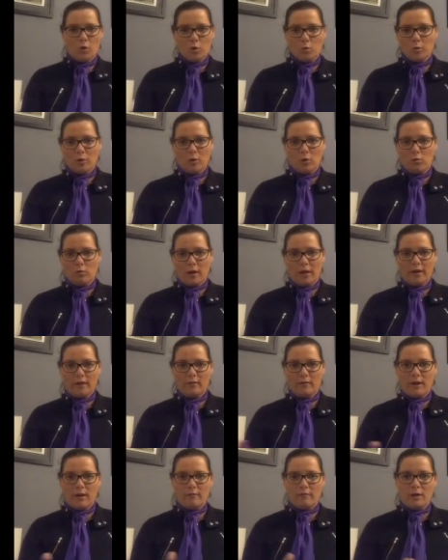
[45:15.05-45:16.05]
what are we all running
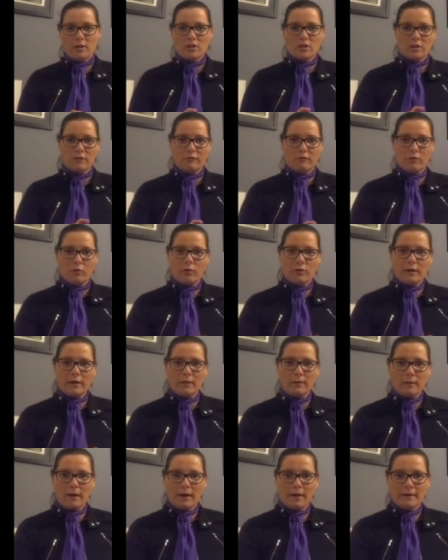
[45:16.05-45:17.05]
around rushing for
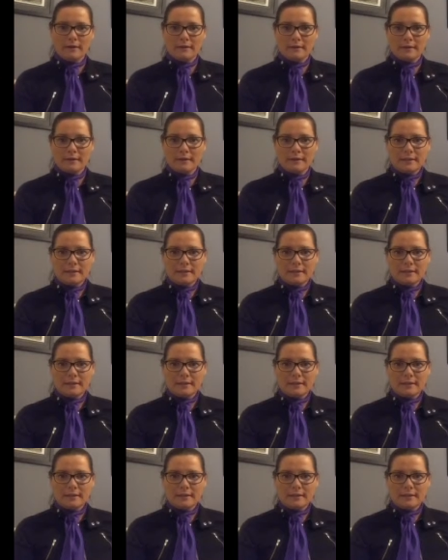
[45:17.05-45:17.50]
anyway?